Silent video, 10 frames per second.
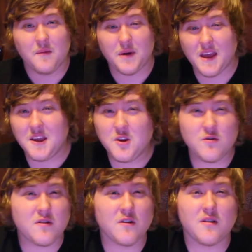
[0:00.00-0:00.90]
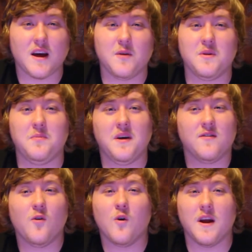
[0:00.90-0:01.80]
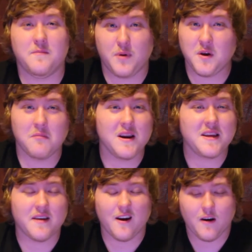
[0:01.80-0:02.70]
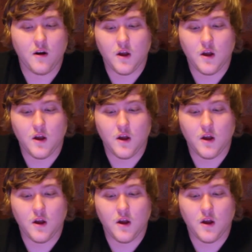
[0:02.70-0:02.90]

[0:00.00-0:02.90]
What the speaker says: but yet you still sided with the PS4 and put your money there.